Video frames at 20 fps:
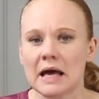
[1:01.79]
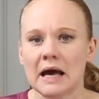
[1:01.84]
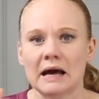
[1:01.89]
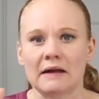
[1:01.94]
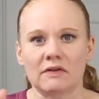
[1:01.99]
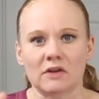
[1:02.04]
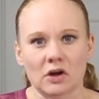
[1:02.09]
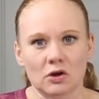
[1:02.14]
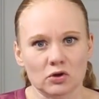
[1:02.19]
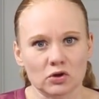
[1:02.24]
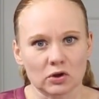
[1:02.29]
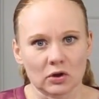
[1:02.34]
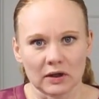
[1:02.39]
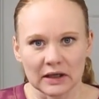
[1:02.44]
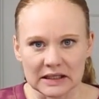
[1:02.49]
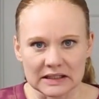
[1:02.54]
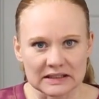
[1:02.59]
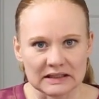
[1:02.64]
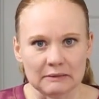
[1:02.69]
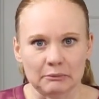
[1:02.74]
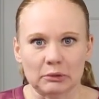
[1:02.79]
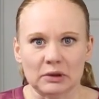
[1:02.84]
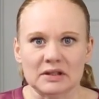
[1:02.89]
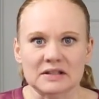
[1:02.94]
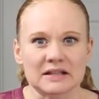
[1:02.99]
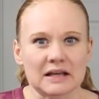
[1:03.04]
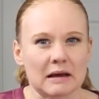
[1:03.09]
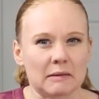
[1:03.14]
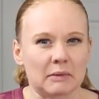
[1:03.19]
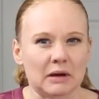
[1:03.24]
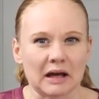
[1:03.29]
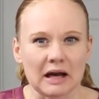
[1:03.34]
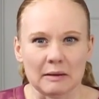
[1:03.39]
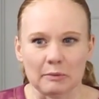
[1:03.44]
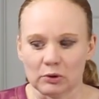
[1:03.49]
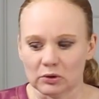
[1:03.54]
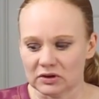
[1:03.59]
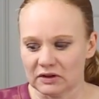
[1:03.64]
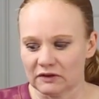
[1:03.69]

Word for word: And those Cricut templates come in a couple